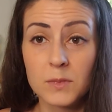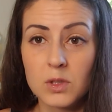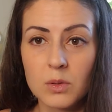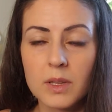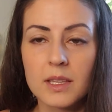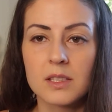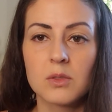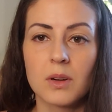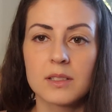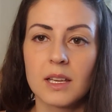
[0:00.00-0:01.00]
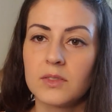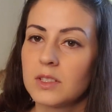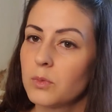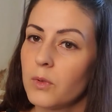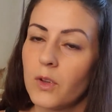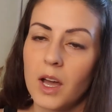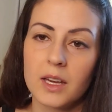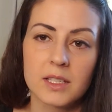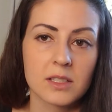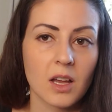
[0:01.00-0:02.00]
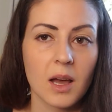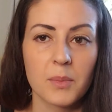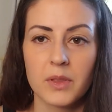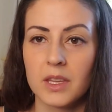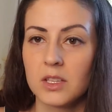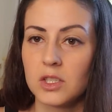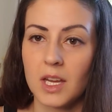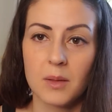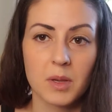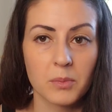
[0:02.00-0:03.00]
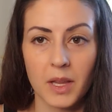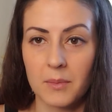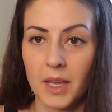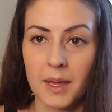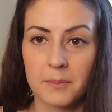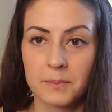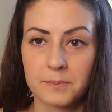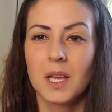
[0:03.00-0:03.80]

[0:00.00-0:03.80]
doing this to ourselves is we've got to stop this shame and blame game.